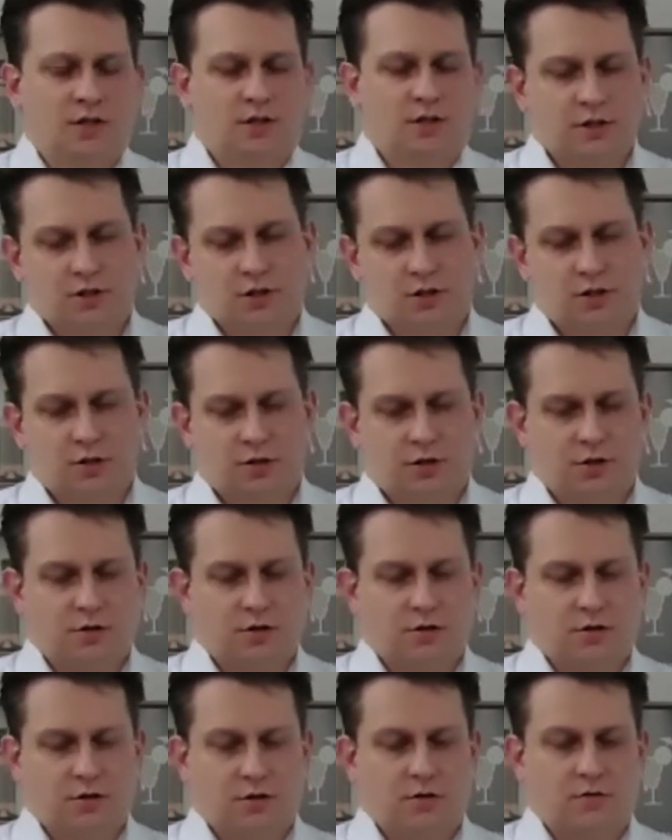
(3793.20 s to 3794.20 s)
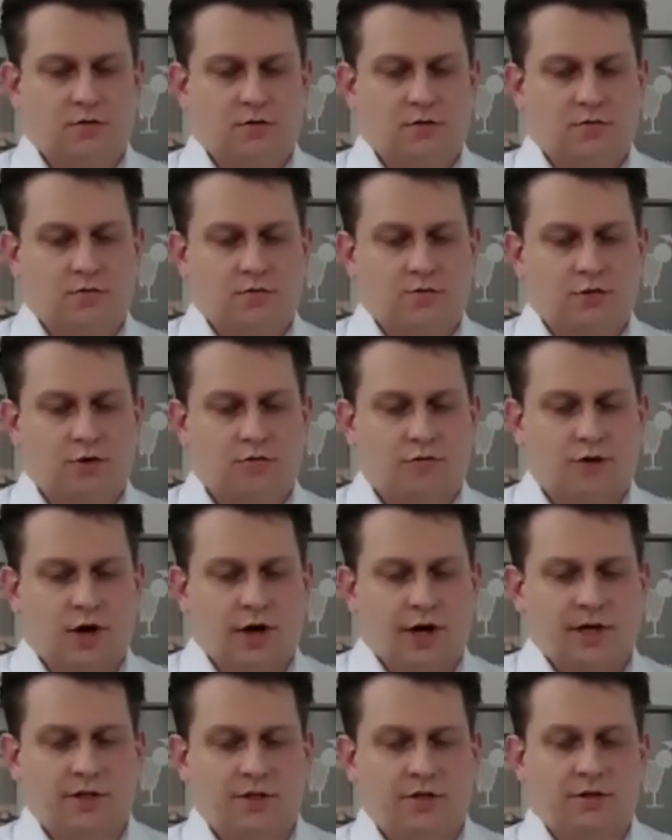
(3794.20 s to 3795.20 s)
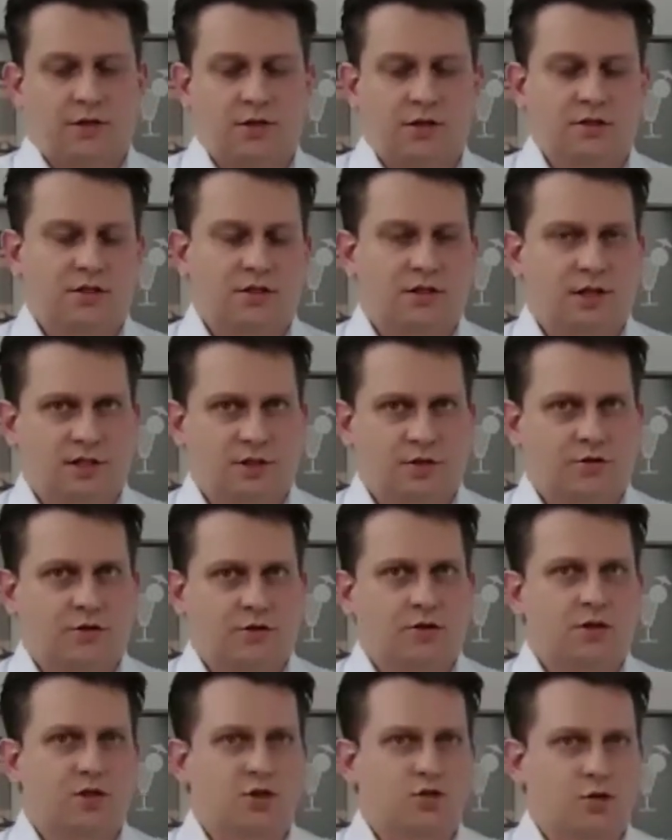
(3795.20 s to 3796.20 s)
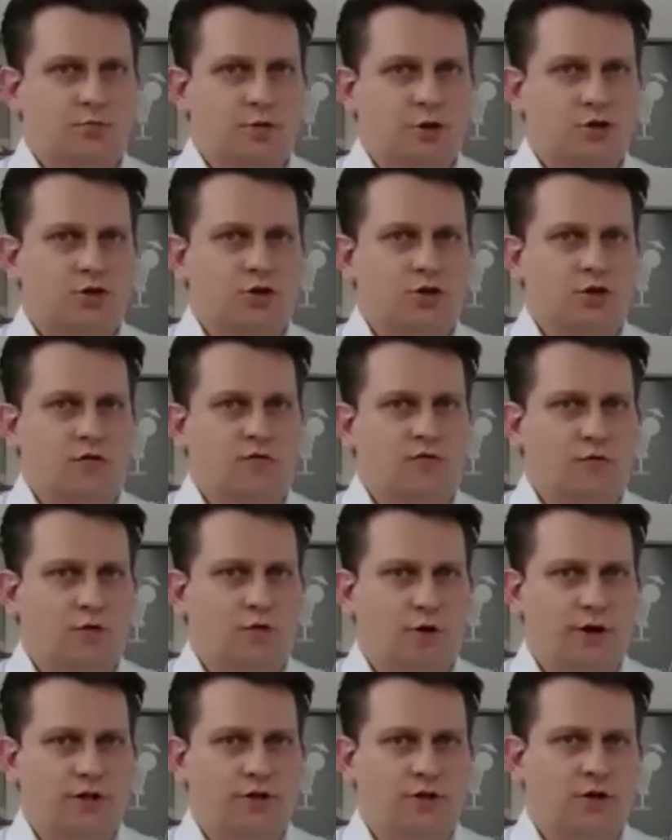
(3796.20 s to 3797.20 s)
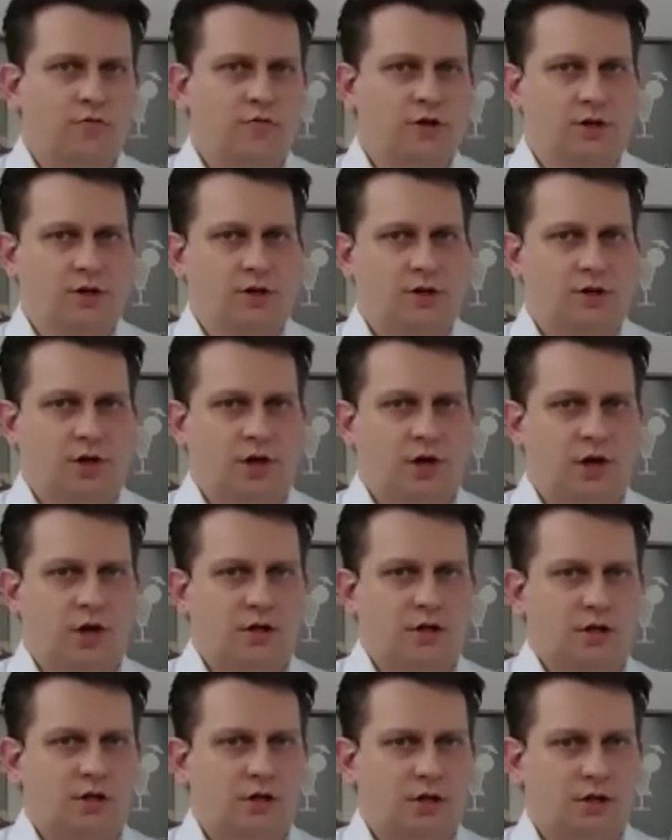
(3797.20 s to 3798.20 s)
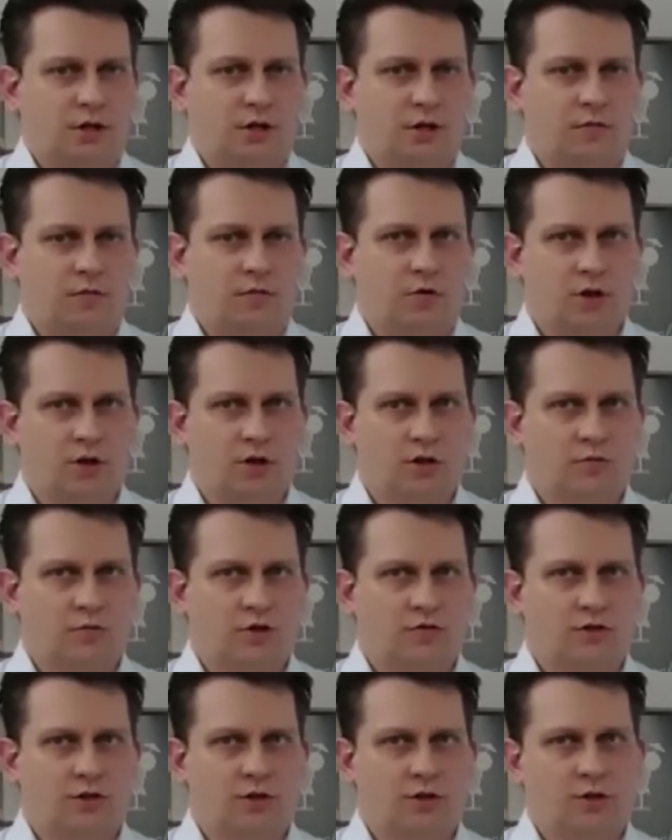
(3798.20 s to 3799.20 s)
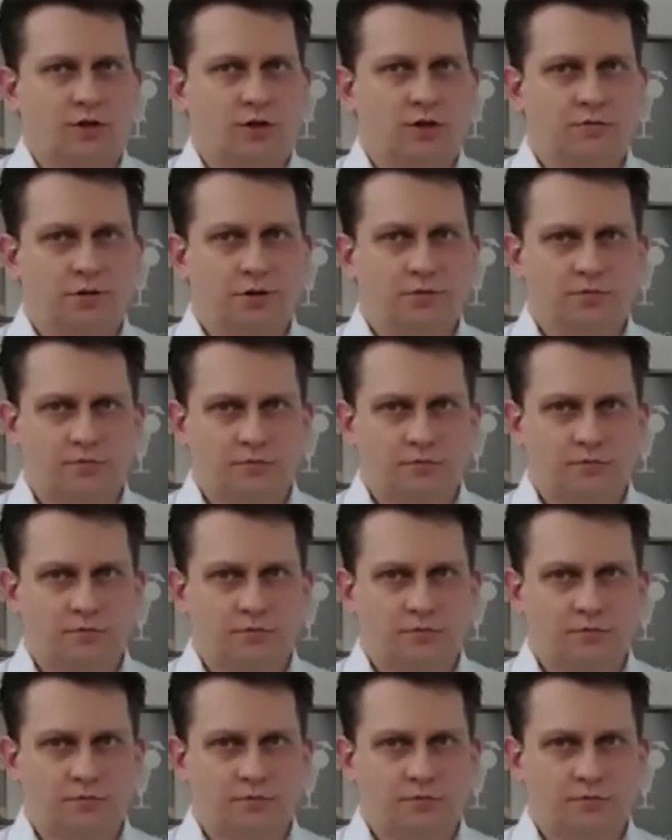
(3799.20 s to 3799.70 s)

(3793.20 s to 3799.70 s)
This could provide insights on the distribution of void over the entire volume of the cube.